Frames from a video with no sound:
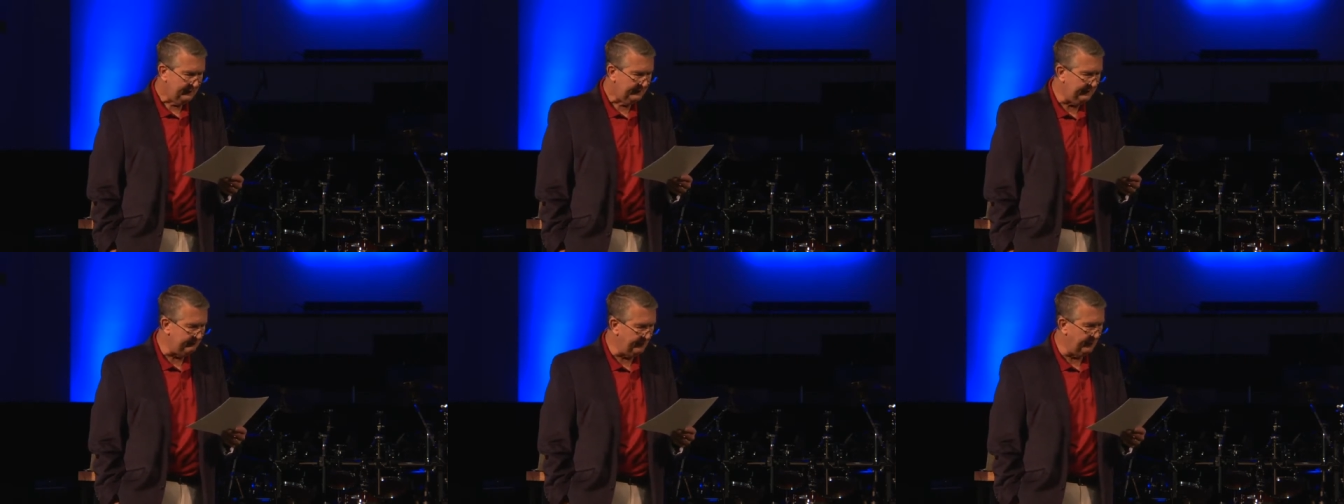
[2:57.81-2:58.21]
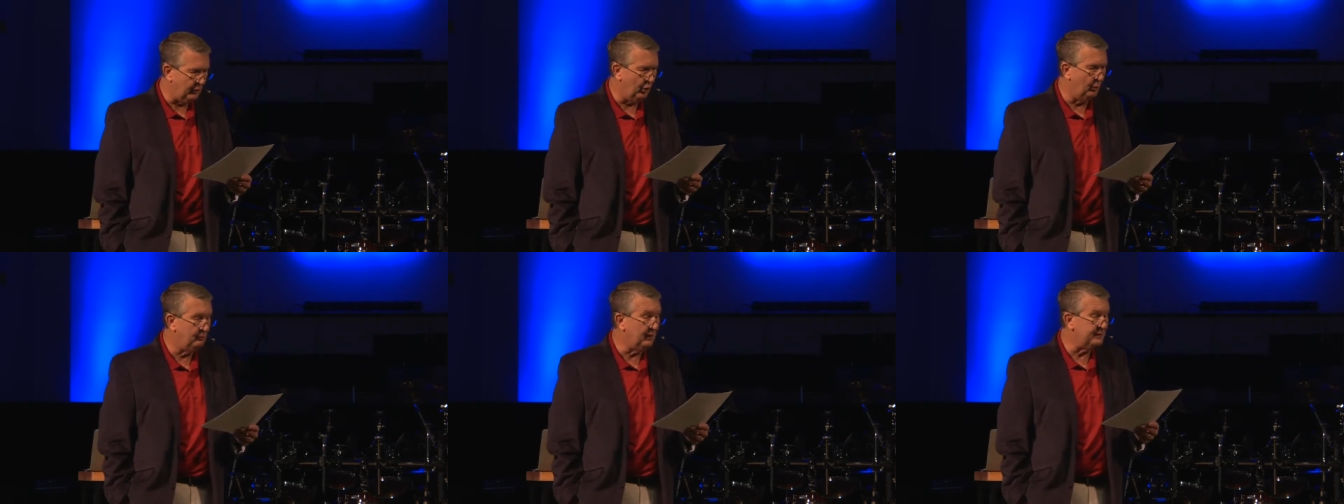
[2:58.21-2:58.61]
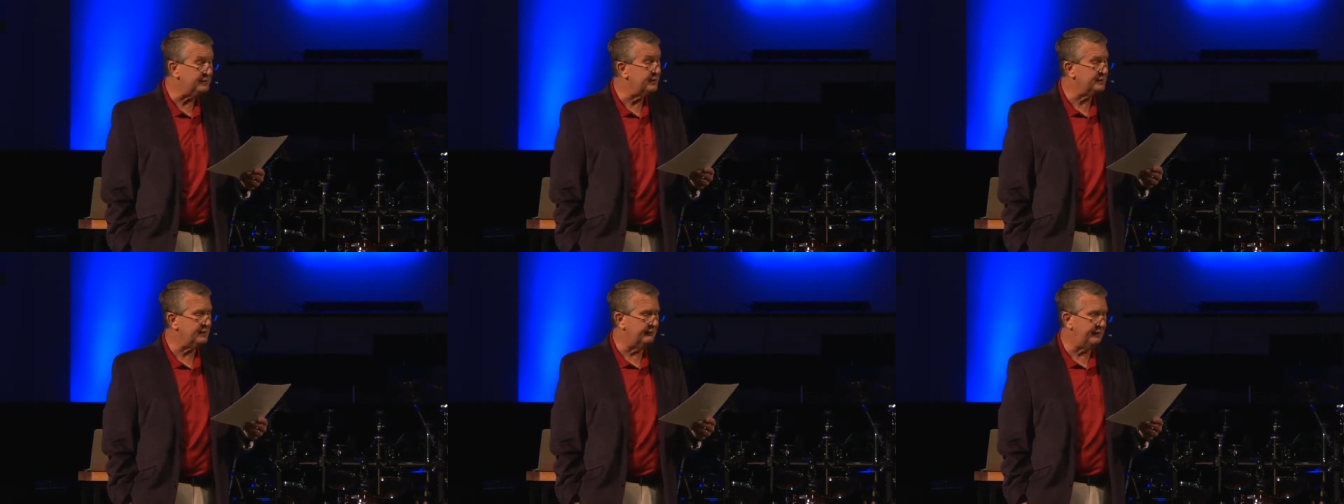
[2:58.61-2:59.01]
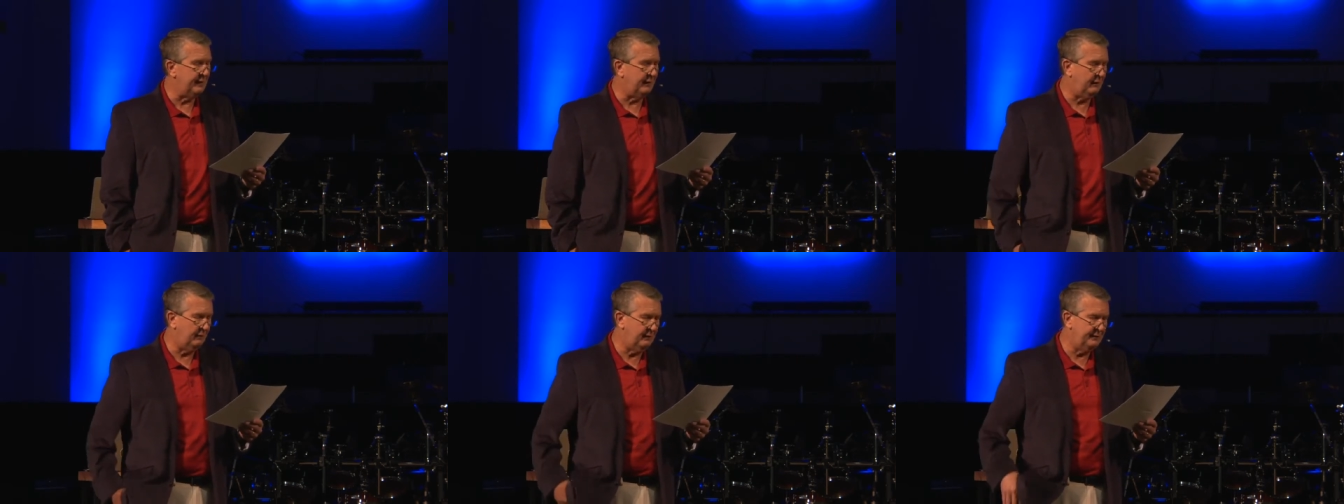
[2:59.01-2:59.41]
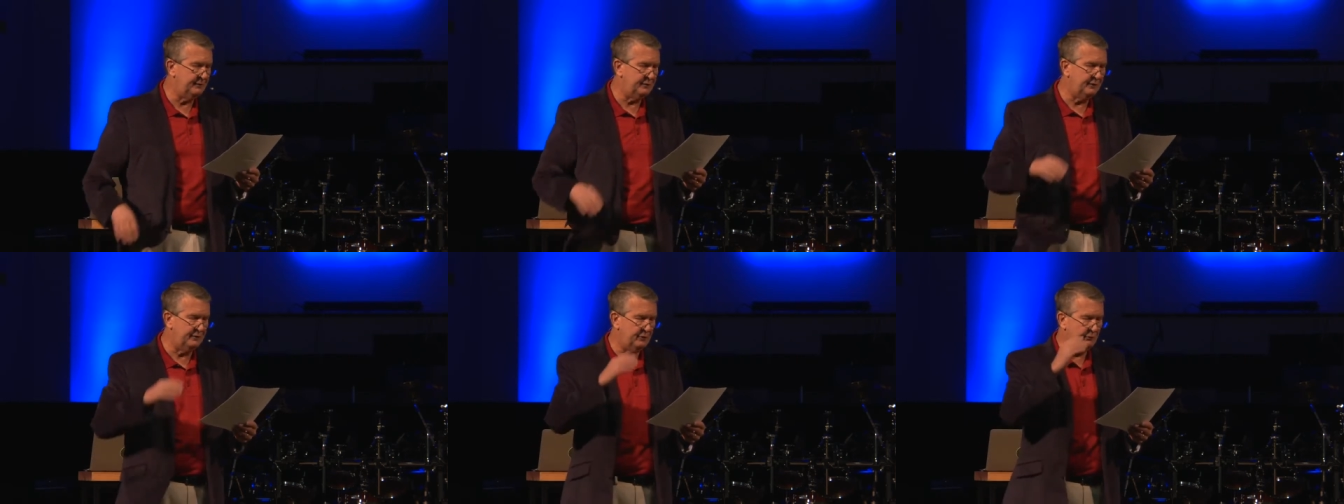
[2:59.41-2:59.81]
Given the hopelessness of their current
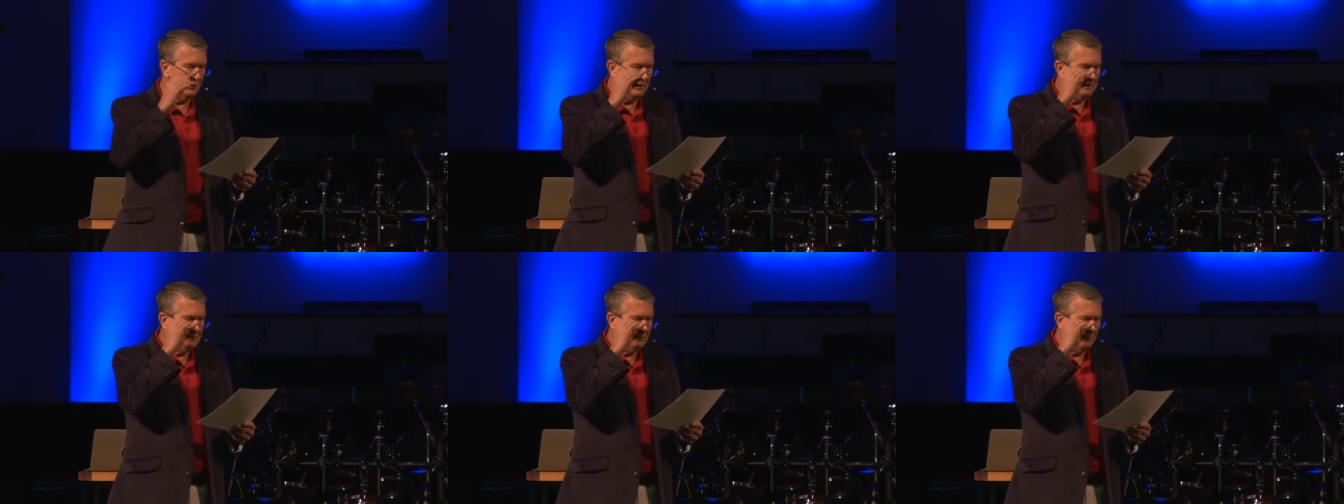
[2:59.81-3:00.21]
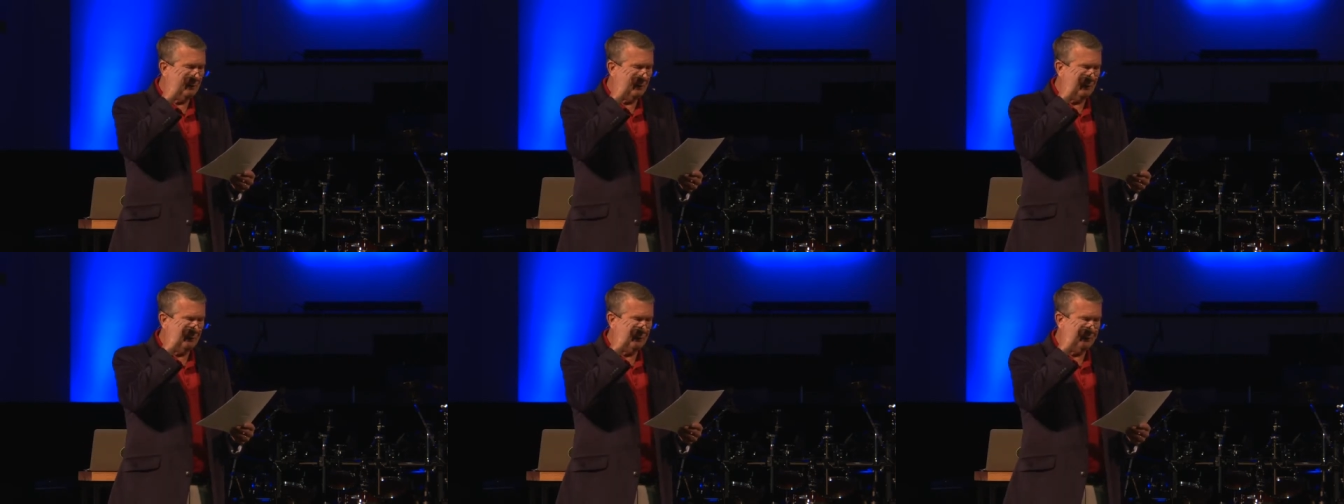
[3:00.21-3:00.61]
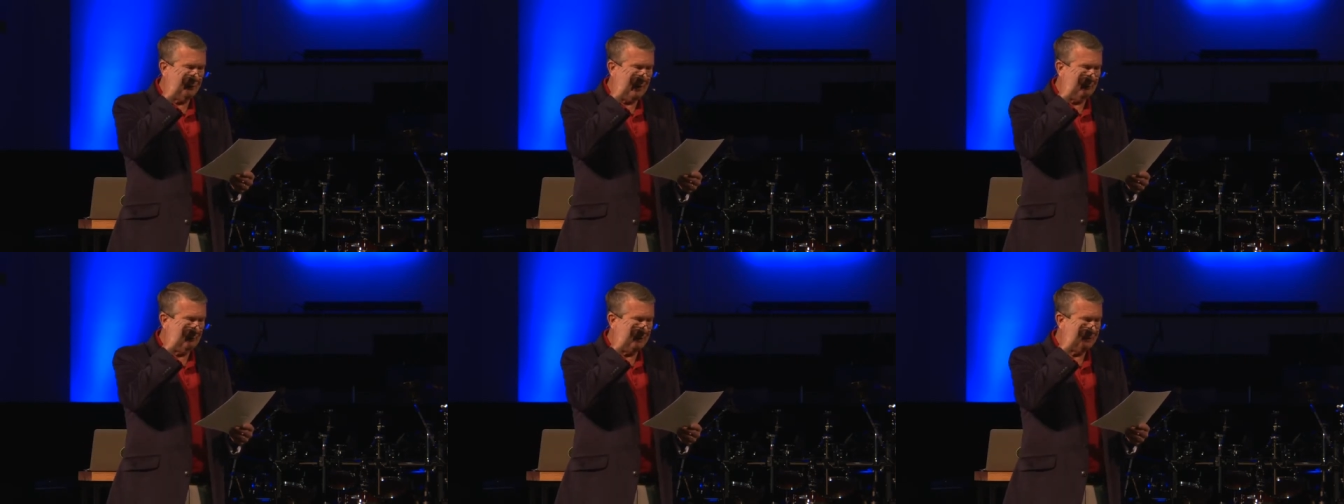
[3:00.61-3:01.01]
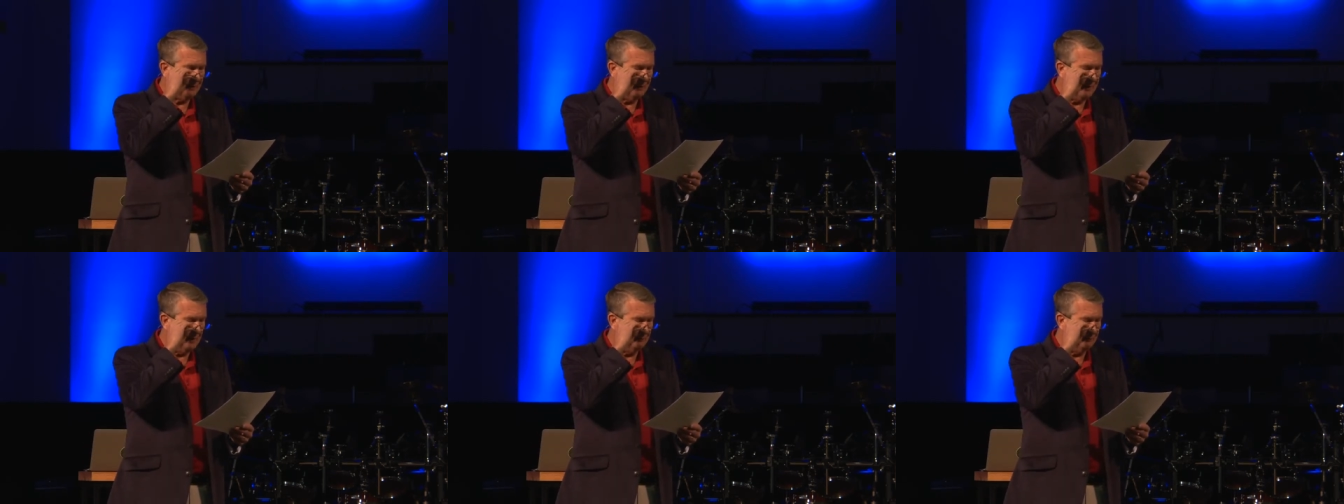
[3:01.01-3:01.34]
situation, all the families are now